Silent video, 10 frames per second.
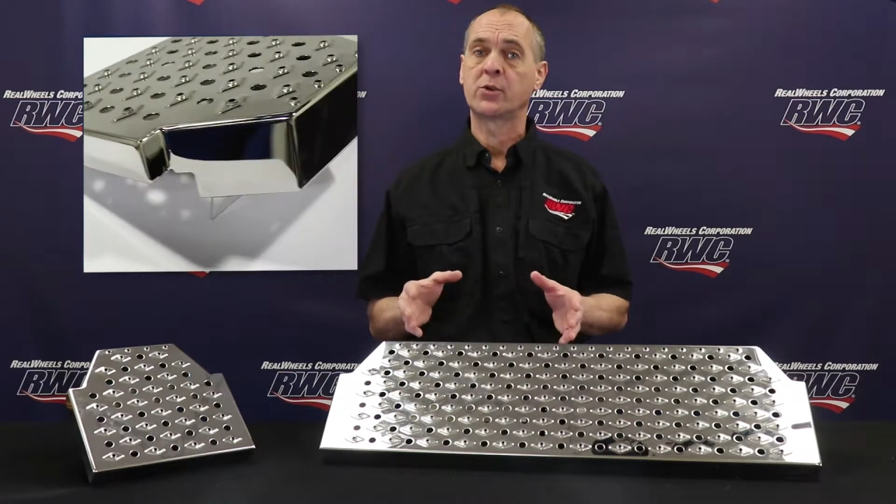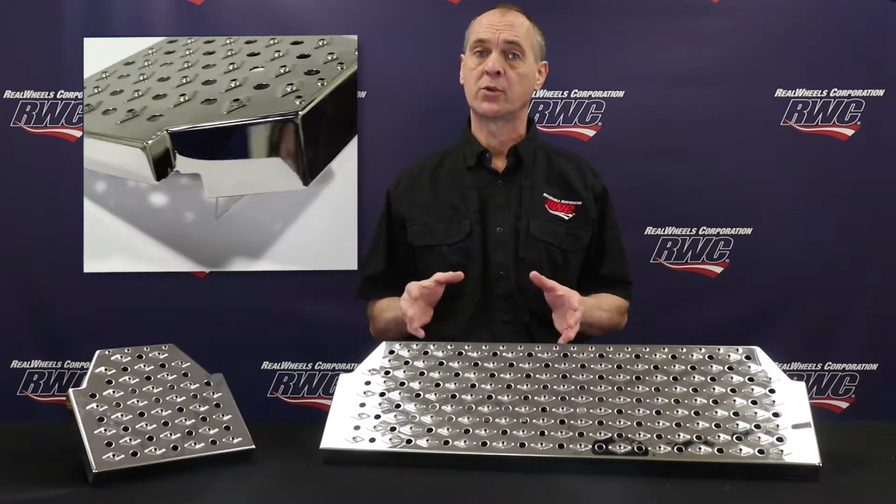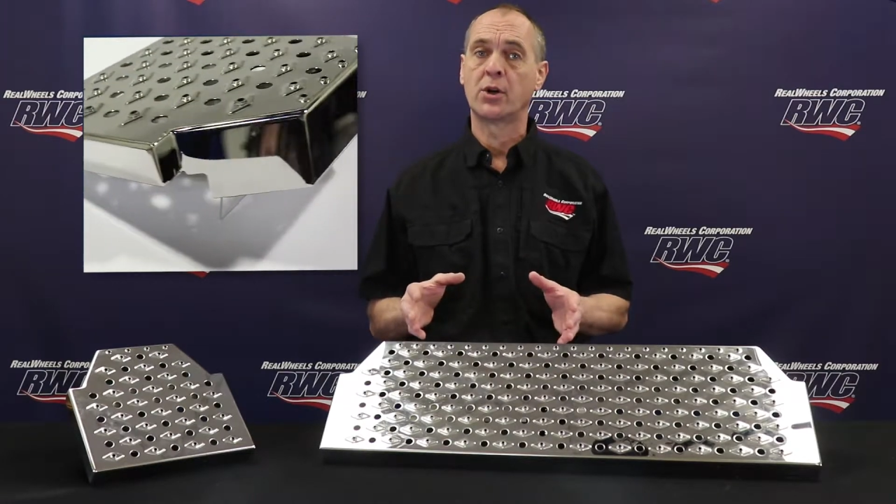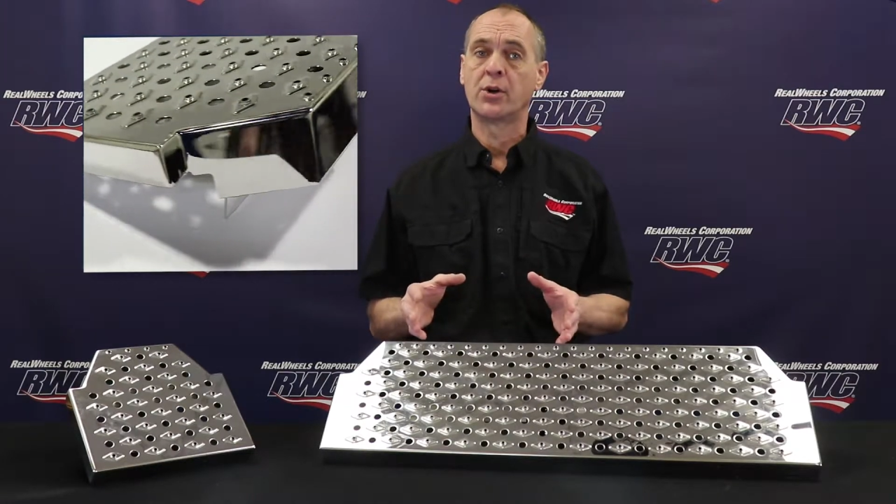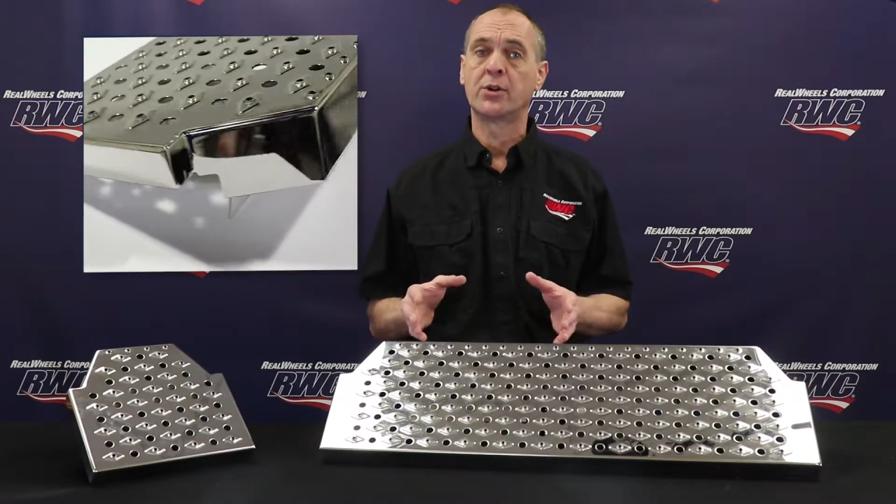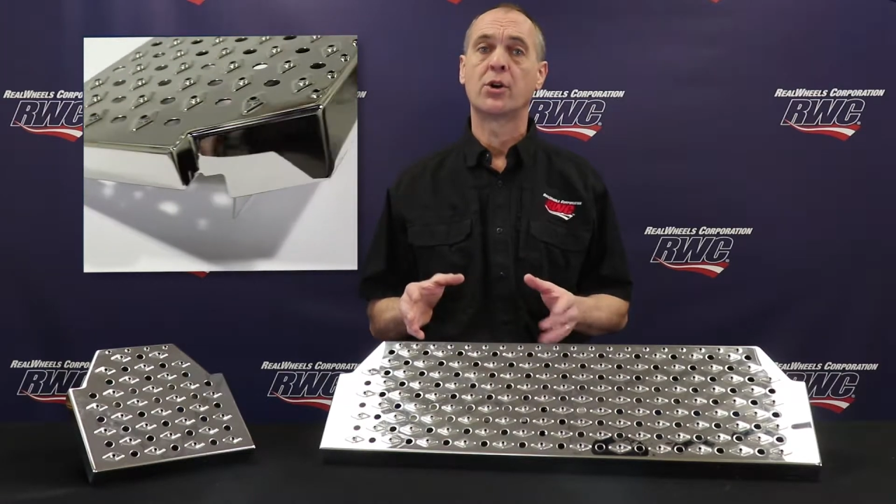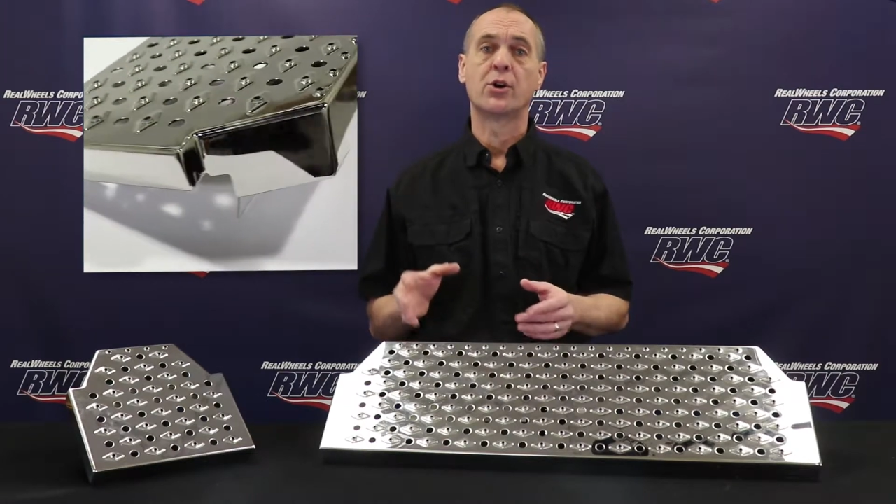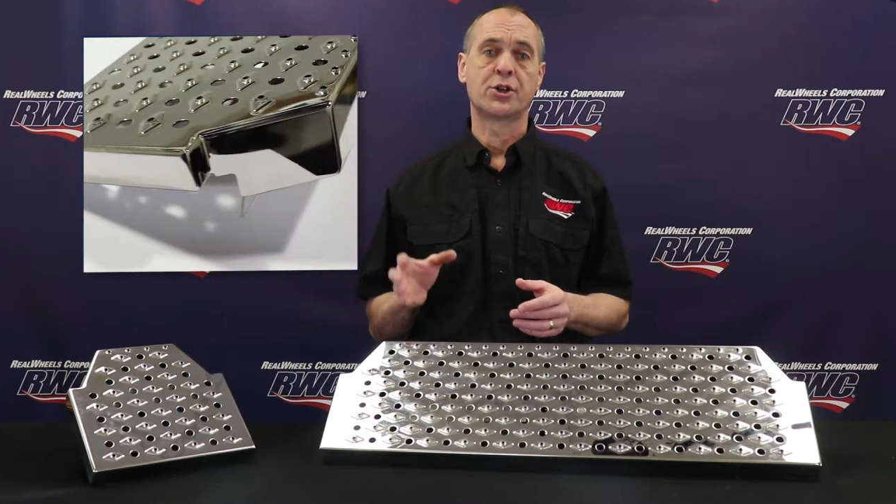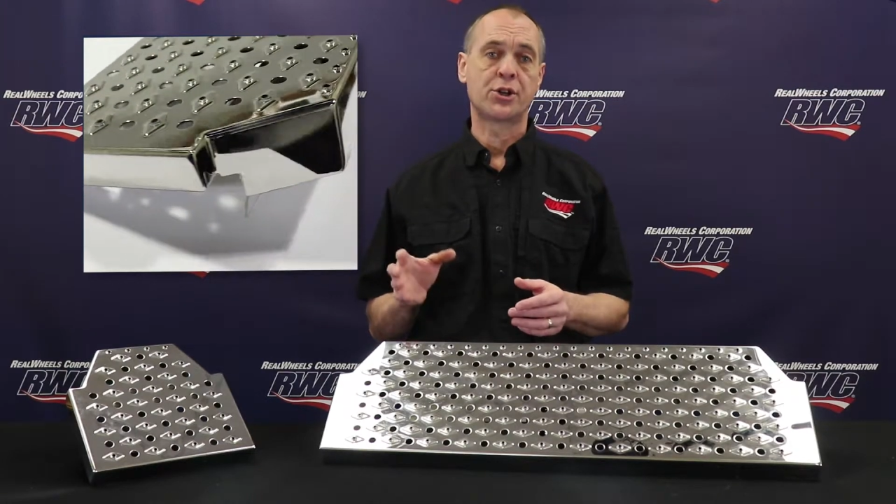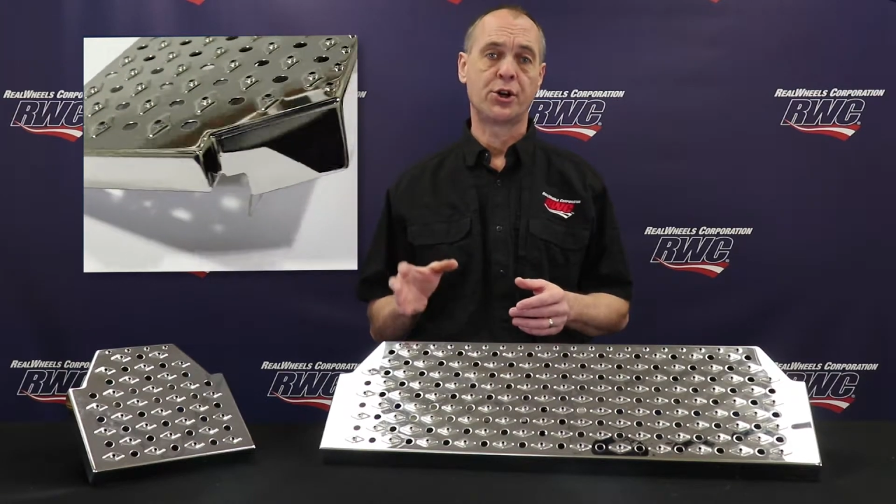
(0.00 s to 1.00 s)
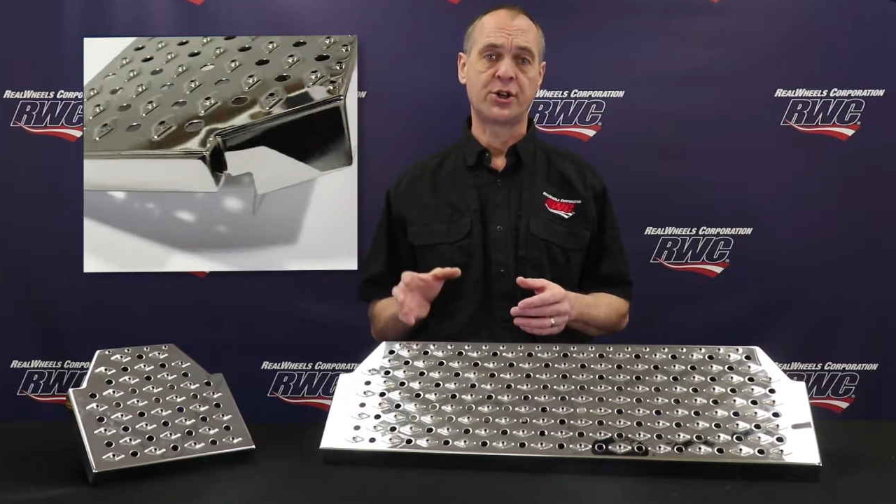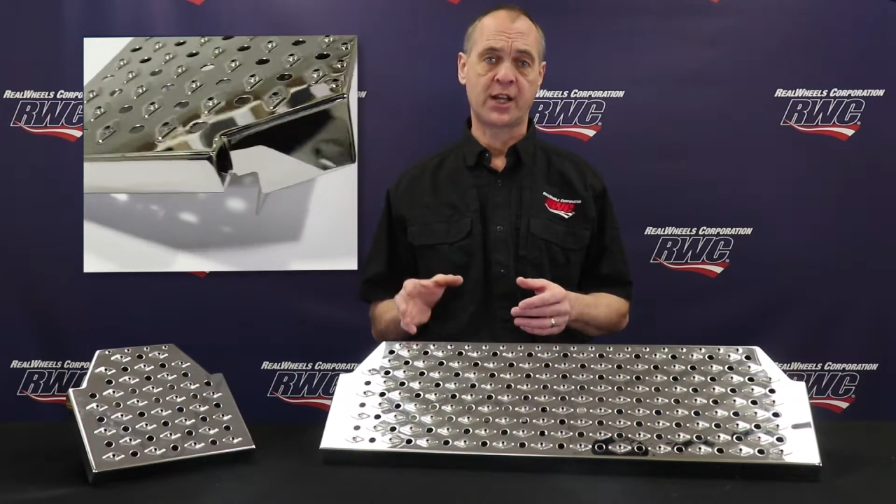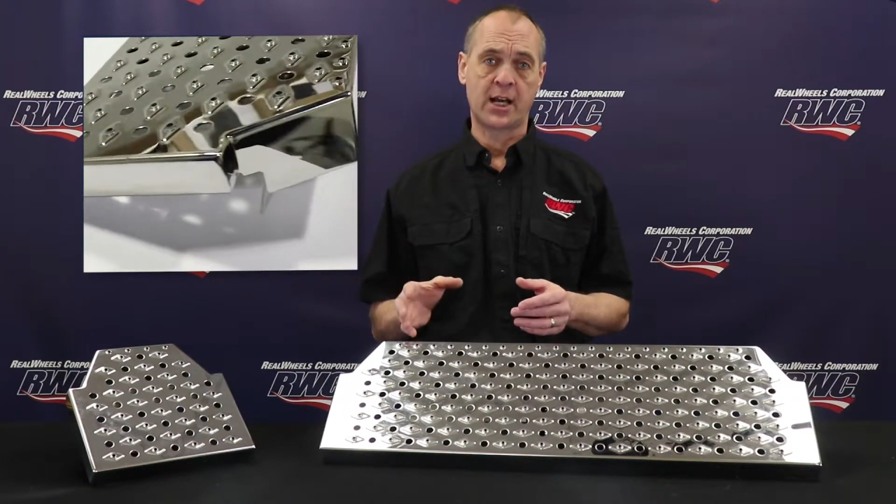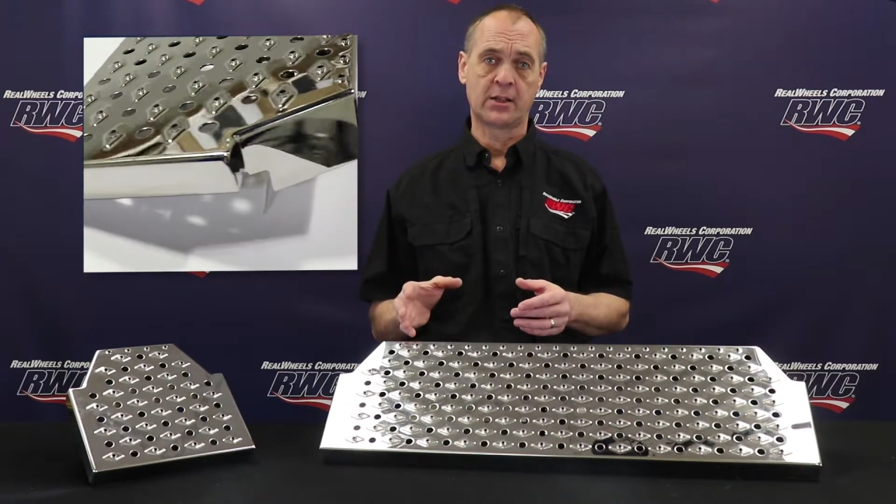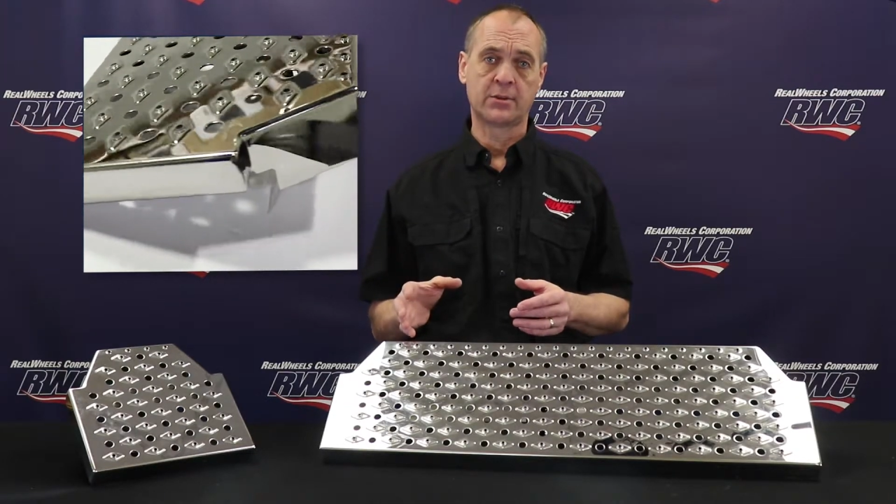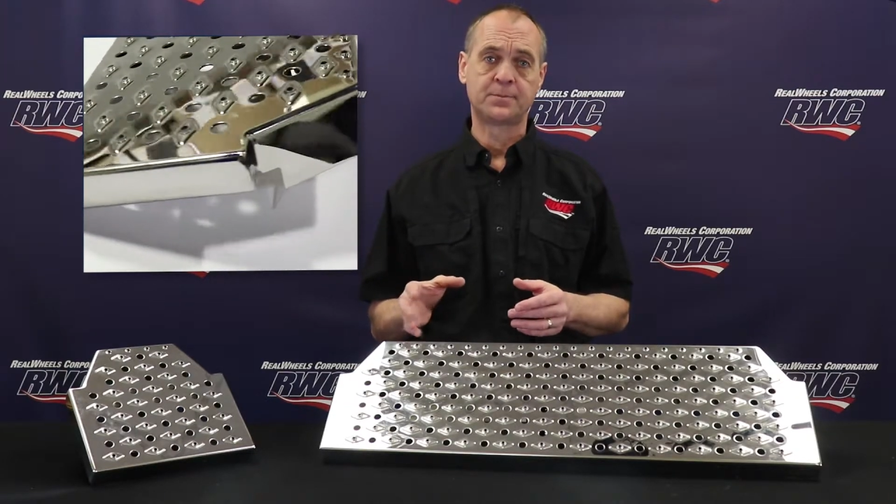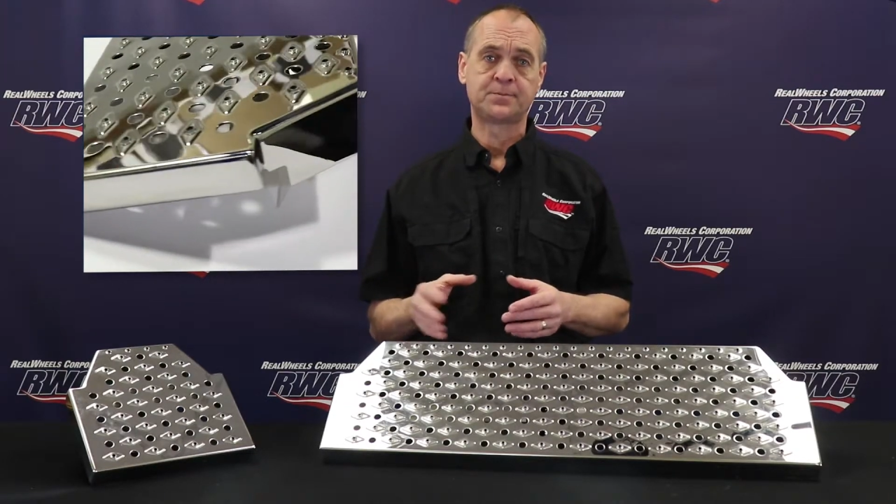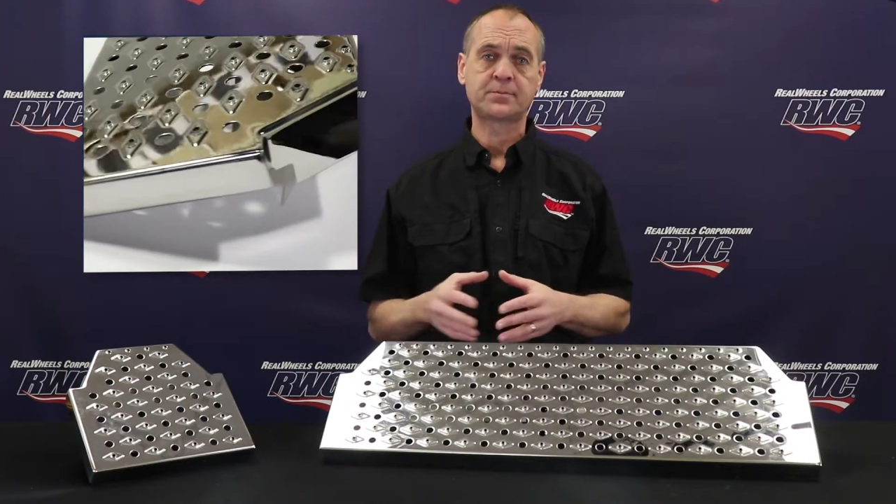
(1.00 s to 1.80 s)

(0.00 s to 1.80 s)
corrode, or turn yellow.